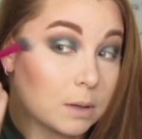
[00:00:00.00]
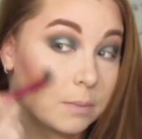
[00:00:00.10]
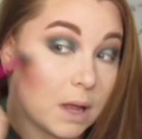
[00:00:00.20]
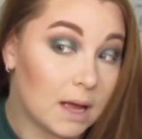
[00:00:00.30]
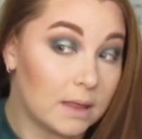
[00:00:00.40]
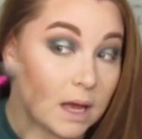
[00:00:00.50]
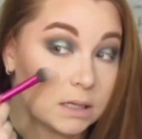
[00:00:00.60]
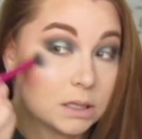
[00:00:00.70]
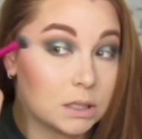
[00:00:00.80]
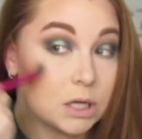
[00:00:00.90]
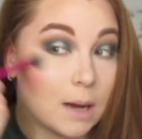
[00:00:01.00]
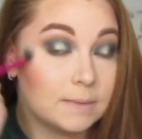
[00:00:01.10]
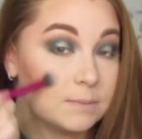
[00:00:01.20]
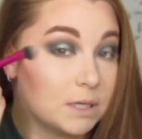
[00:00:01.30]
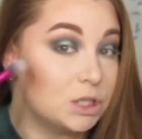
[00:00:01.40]
going to apply that to the
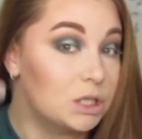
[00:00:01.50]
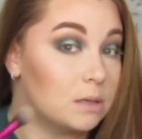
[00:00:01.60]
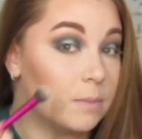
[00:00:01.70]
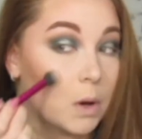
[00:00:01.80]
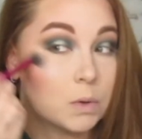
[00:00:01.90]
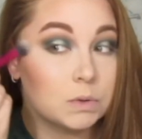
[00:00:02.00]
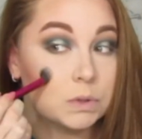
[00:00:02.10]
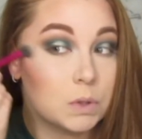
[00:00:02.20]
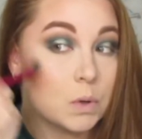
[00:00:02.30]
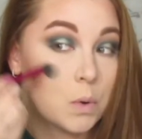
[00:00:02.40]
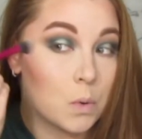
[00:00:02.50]
tops of my cheekbones,